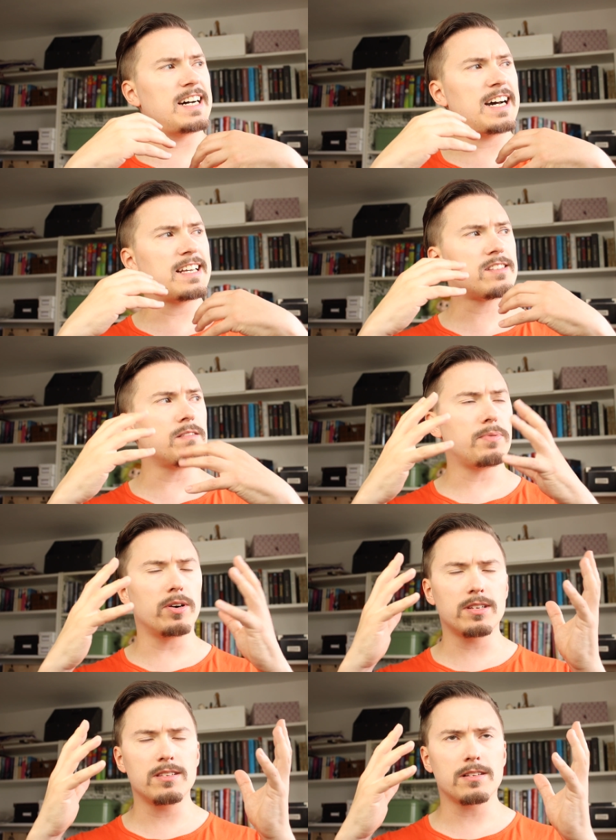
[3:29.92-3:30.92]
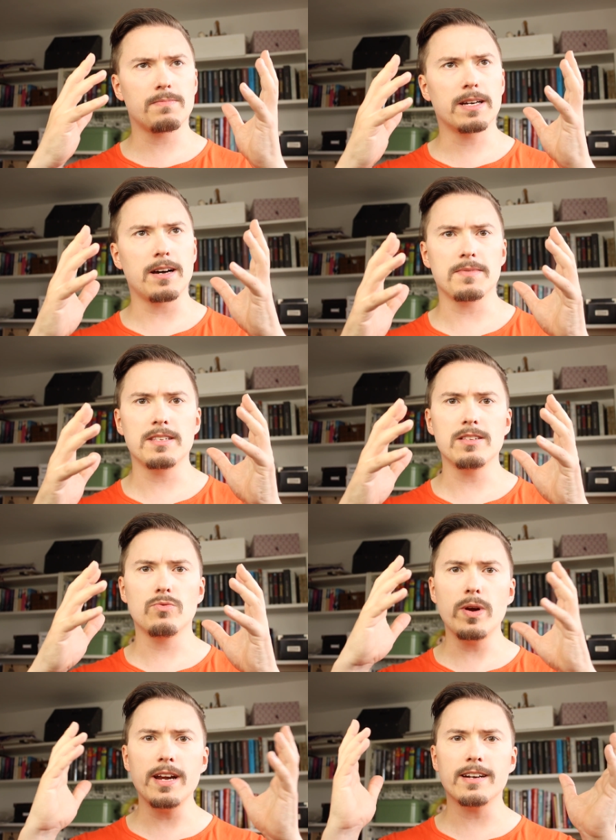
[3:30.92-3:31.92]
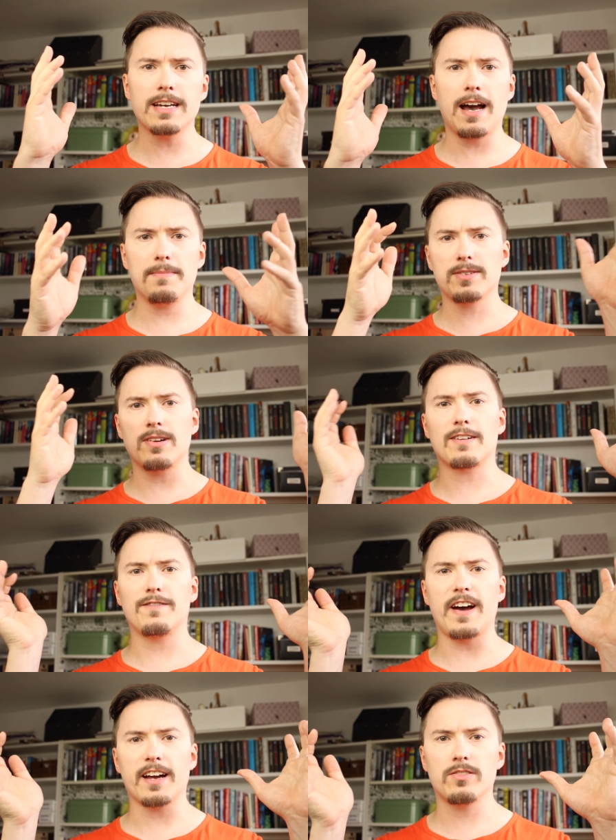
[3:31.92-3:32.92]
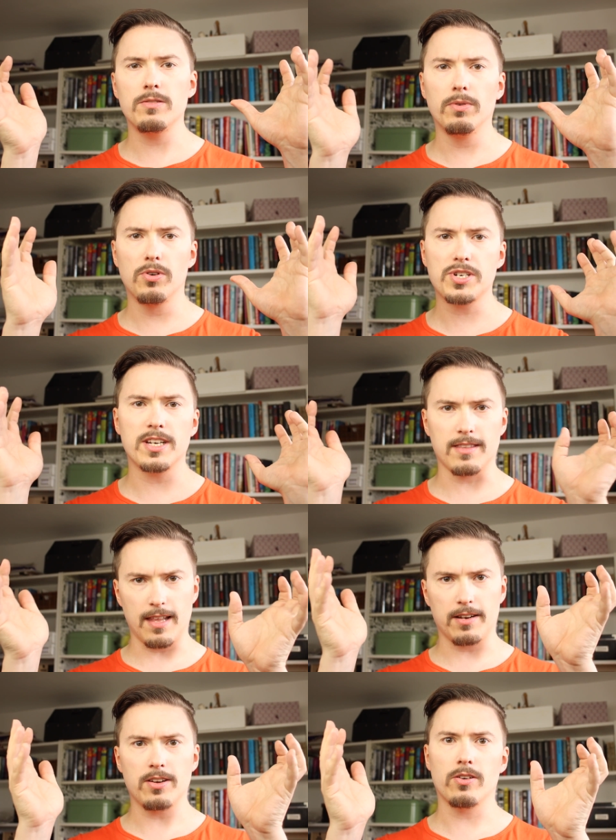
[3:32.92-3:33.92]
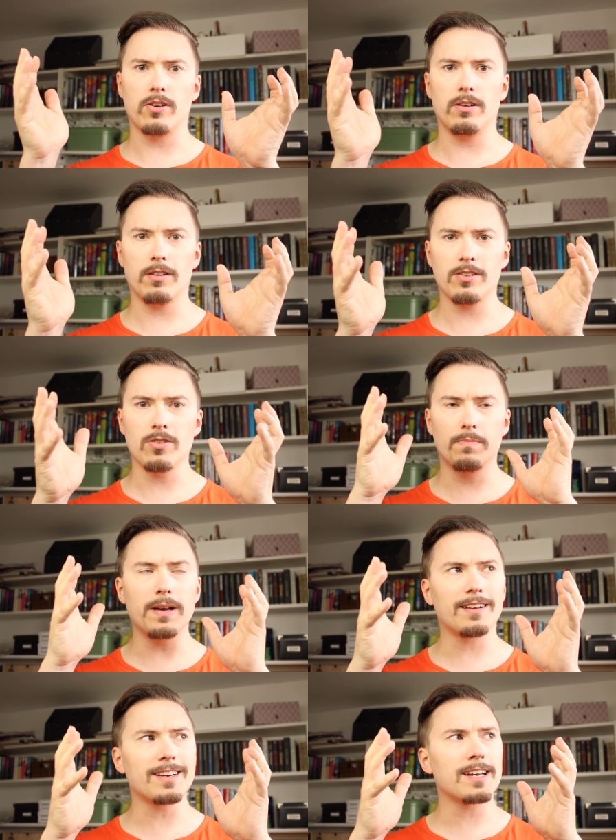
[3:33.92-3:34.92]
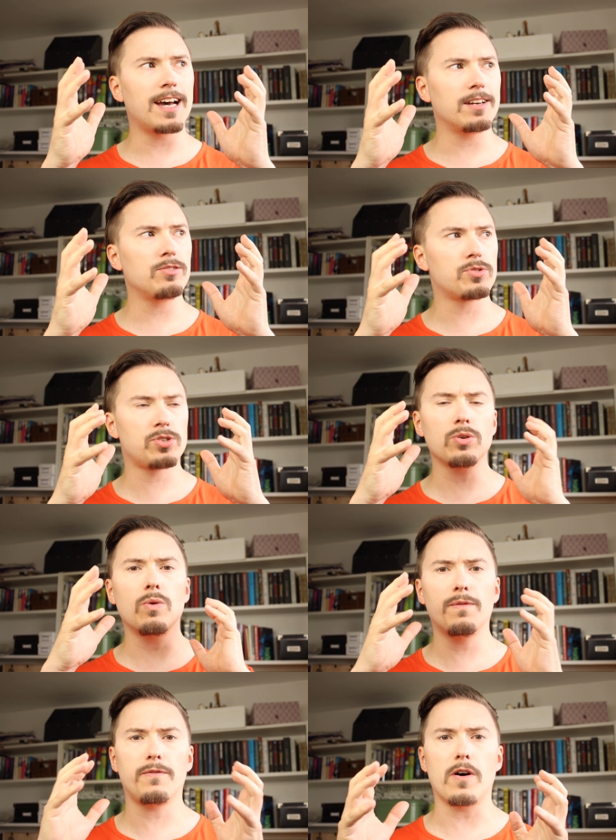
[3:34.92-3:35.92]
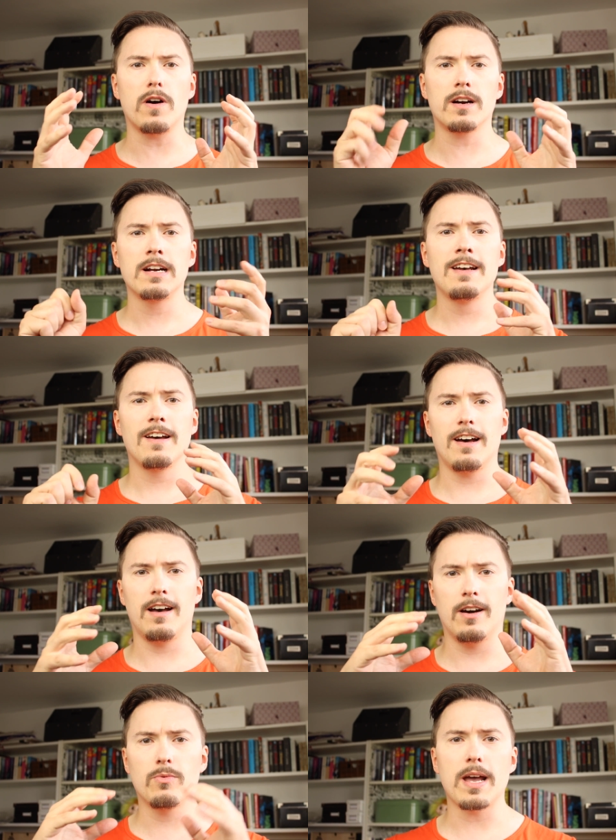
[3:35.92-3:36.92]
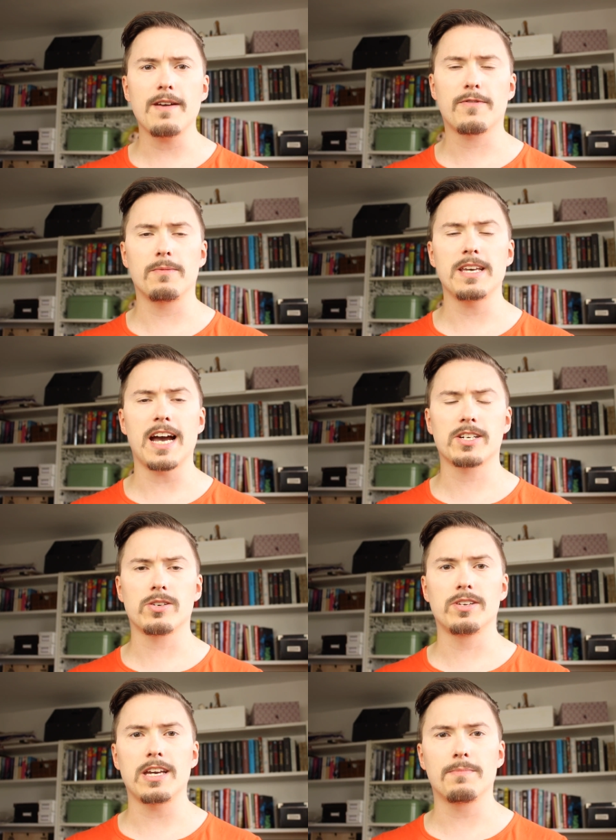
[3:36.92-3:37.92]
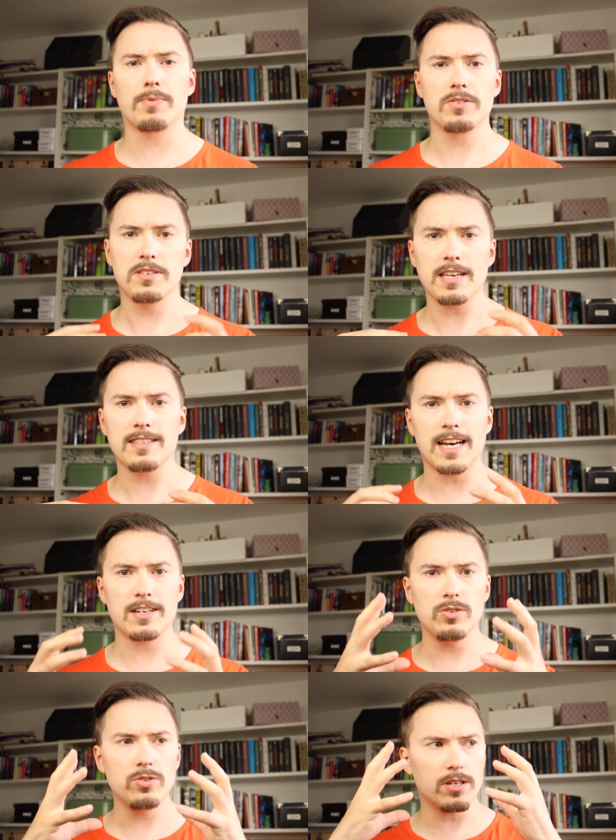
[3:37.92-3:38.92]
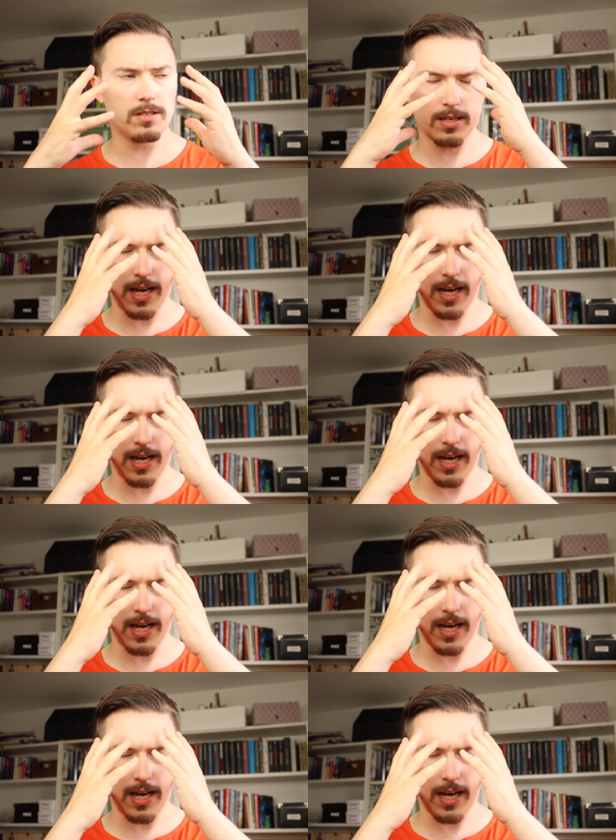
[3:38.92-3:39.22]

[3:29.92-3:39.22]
at some point it just becomes these weird abstract factory bullshit that you're building, and you're so far away from the actual data processing that you just